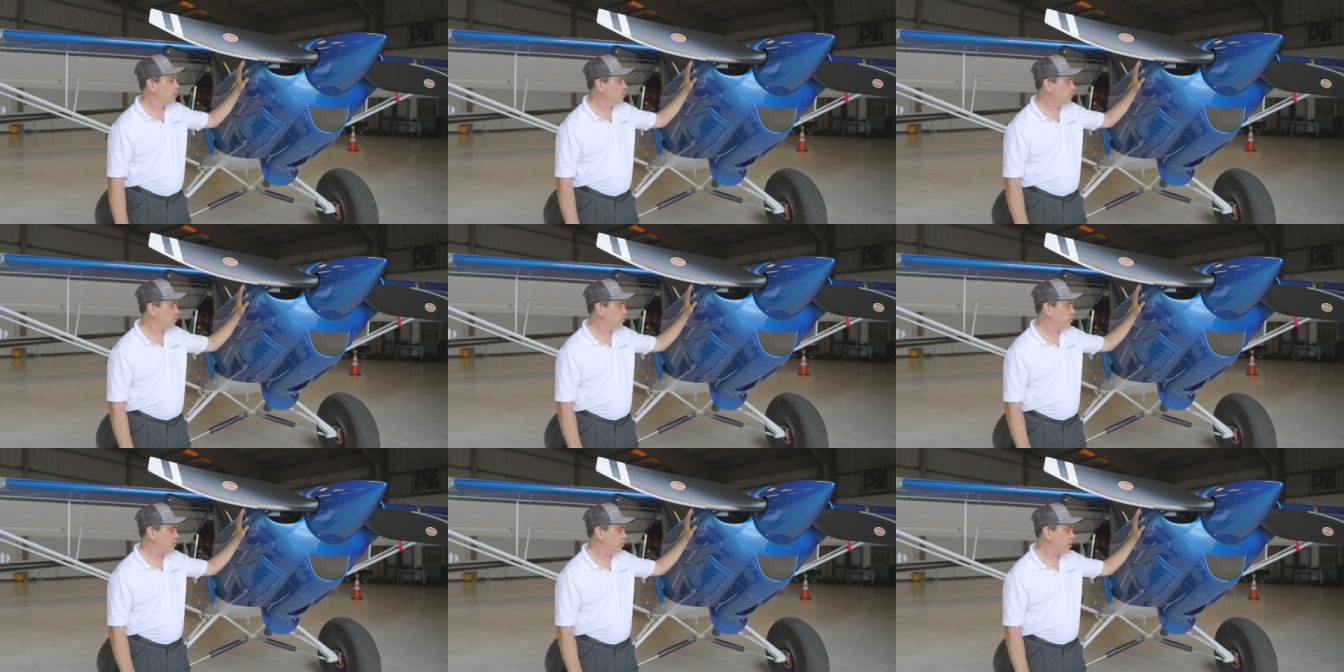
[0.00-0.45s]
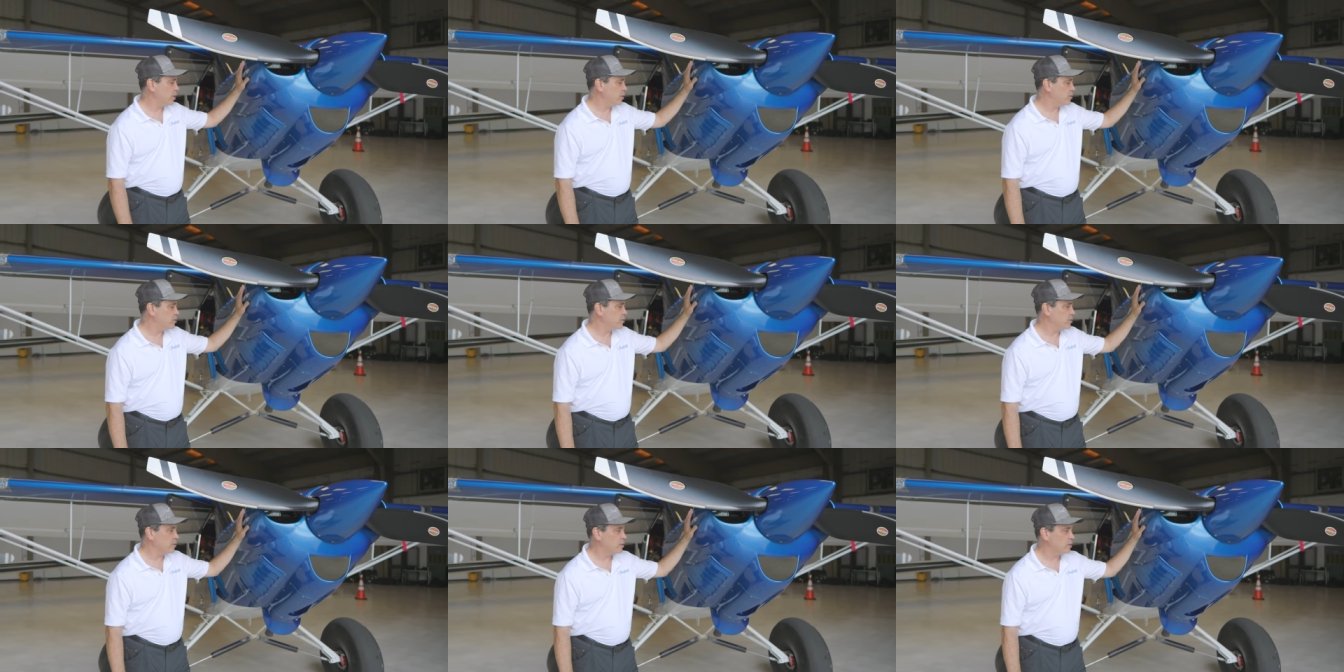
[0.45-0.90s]
So
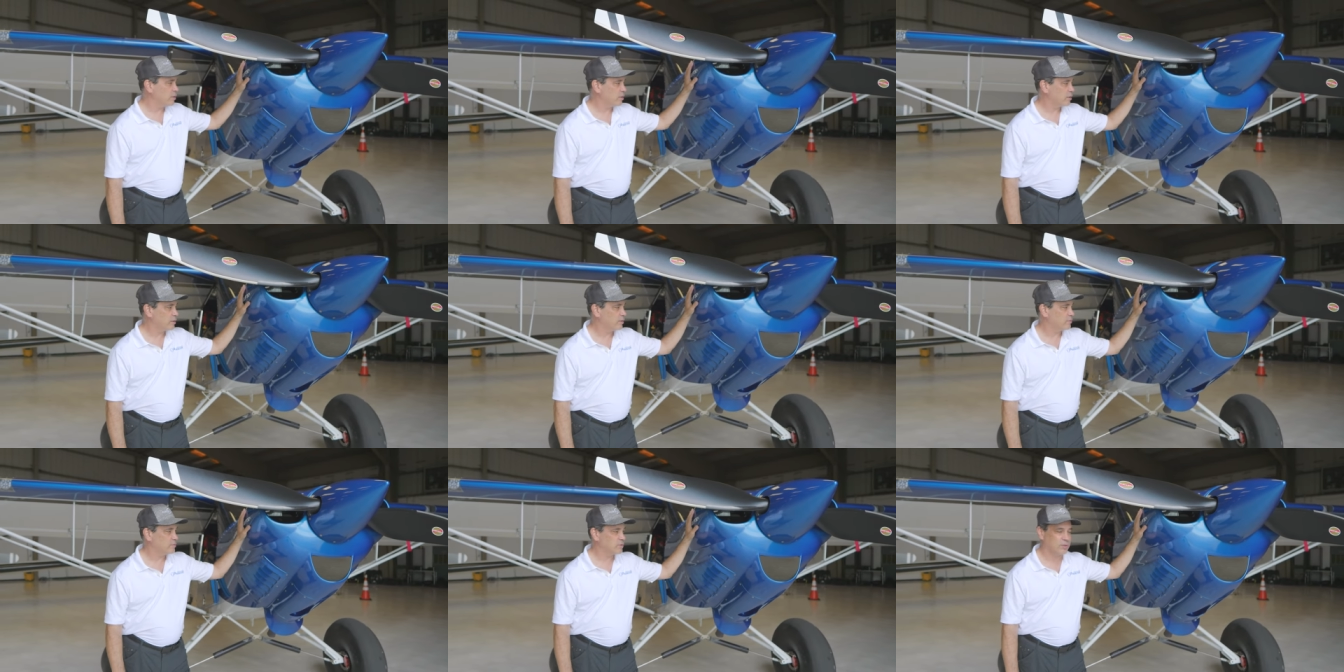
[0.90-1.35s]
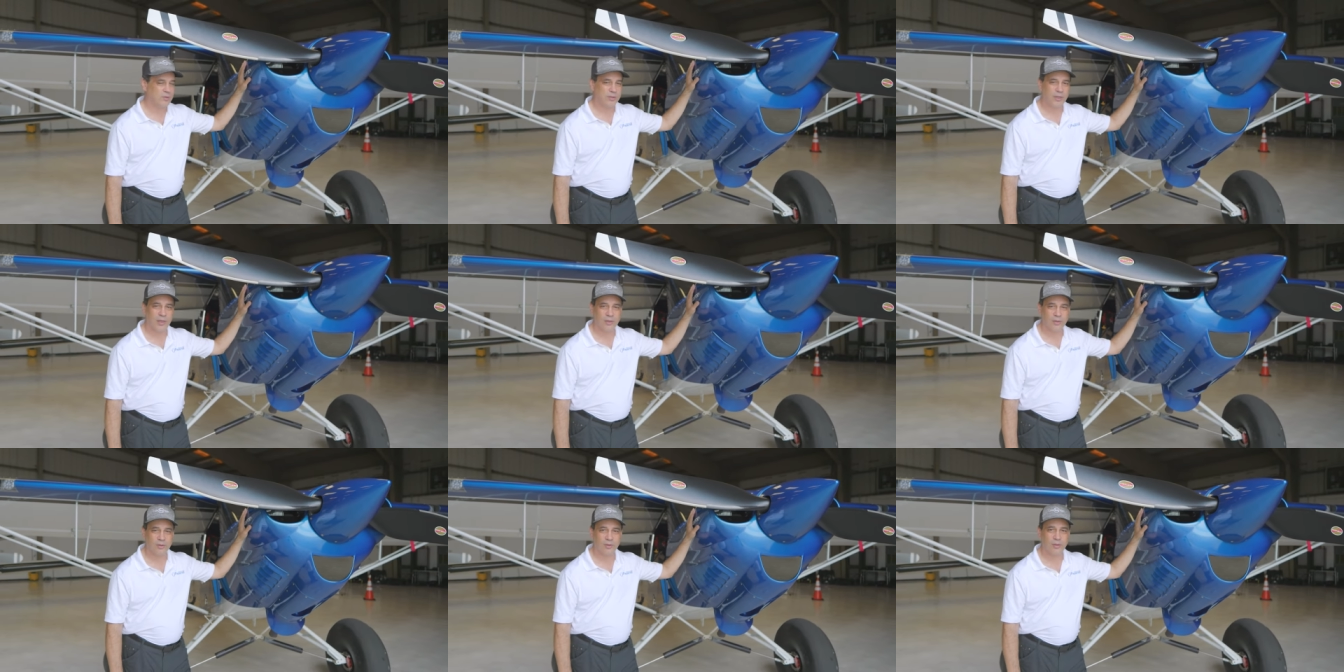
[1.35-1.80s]
that uh, gives us
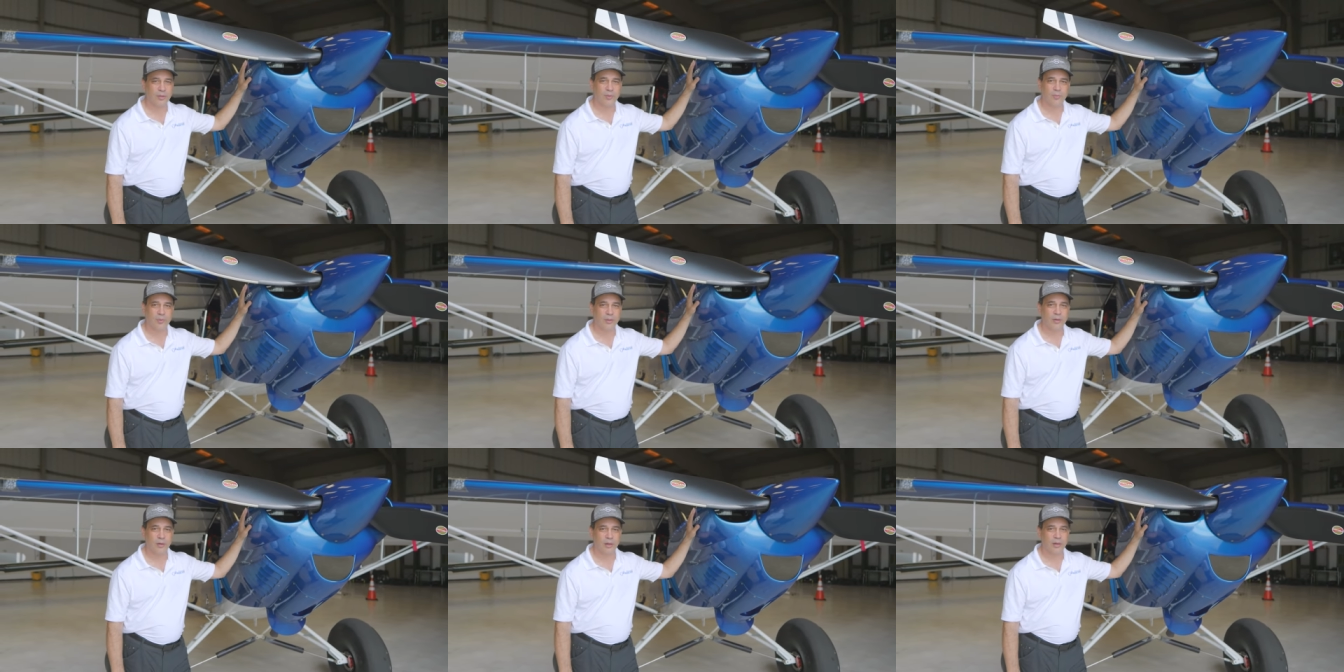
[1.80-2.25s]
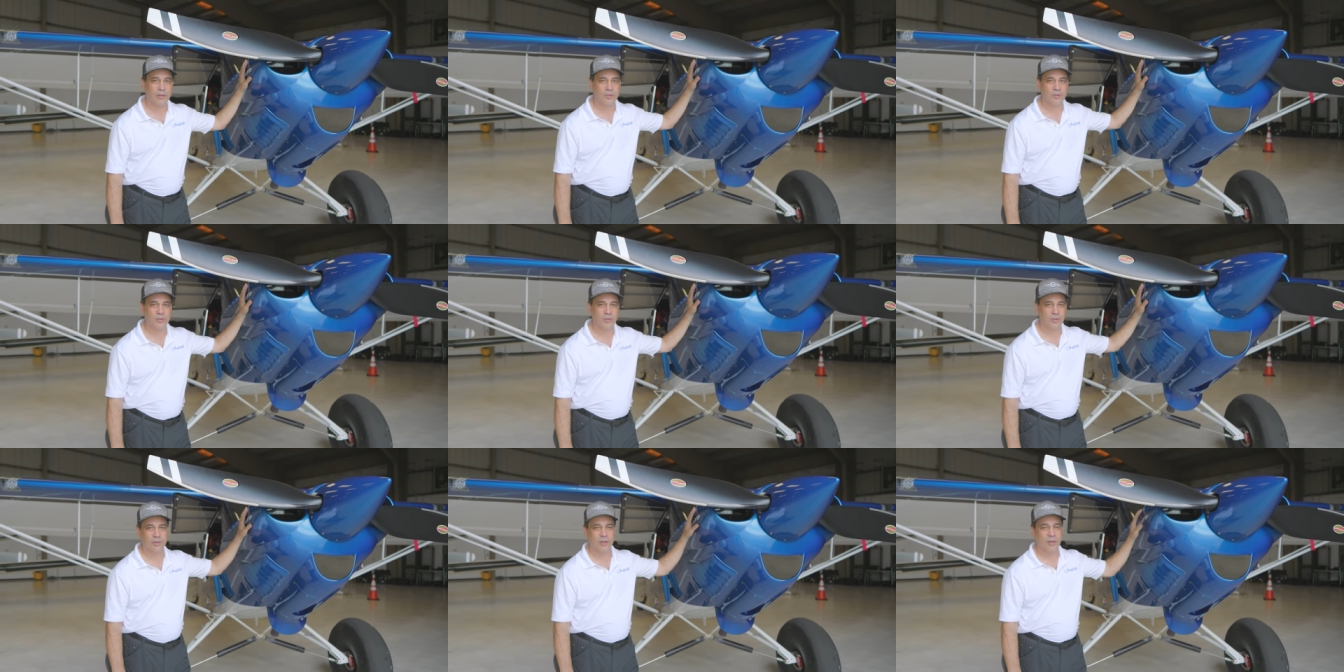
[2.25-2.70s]
that little bit of
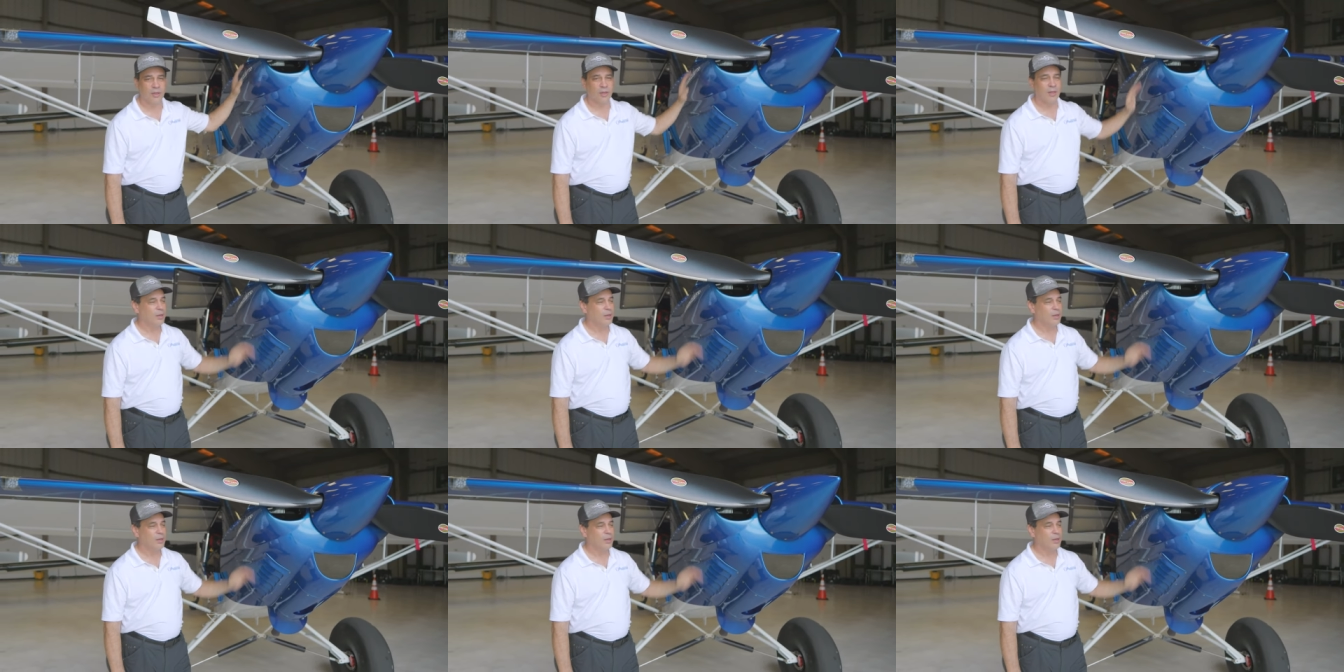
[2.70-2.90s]
extra.